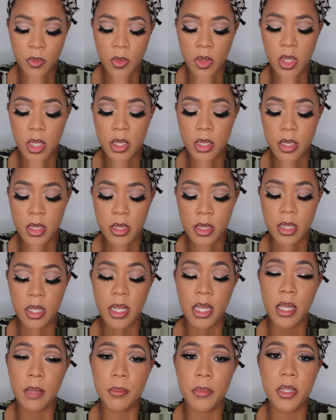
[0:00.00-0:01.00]
This is in
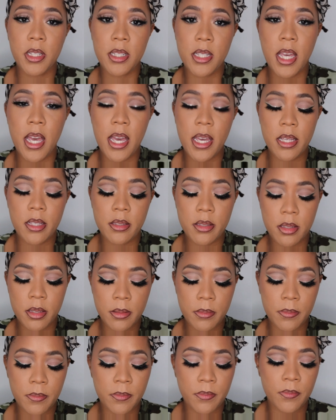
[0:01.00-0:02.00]
Hypnotize.
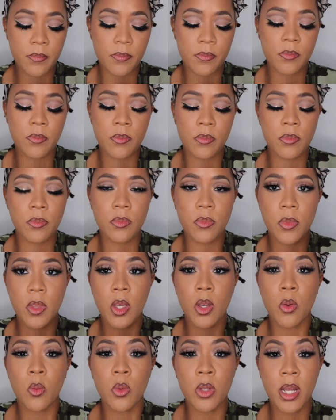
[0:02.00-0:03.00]

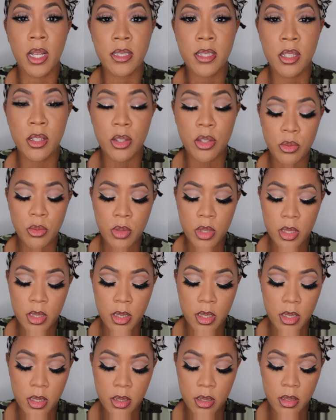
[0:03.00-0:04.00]
When I tell this
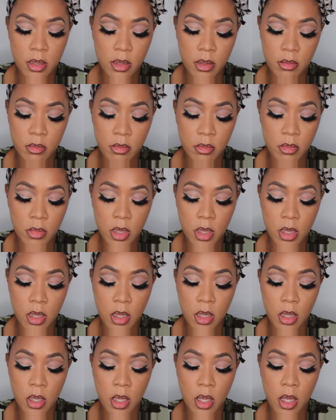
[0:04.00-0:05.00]
is
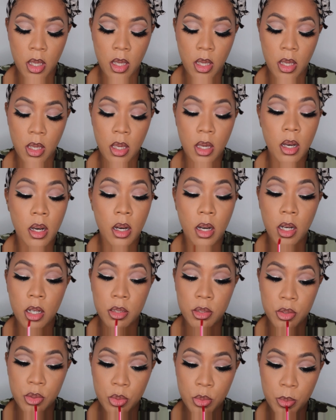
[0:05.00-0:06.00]
a
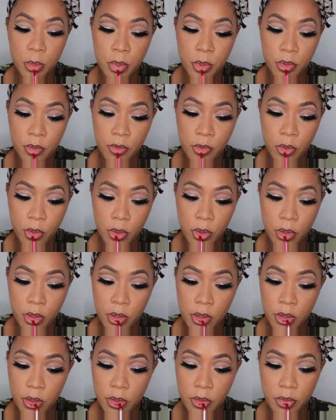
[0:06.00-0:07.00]
dupe
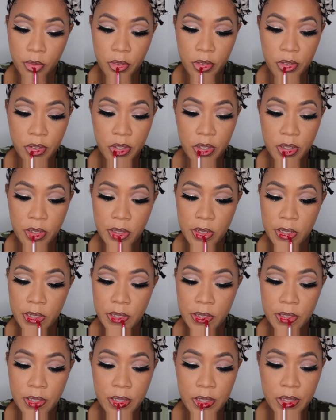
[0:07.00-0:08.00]
for Fenty
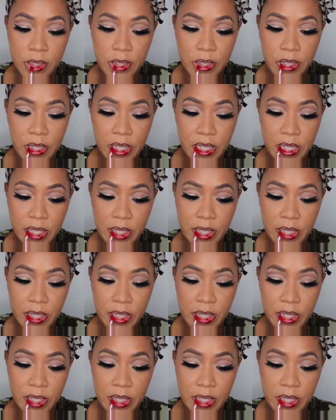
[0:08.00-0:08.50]
Uncensored,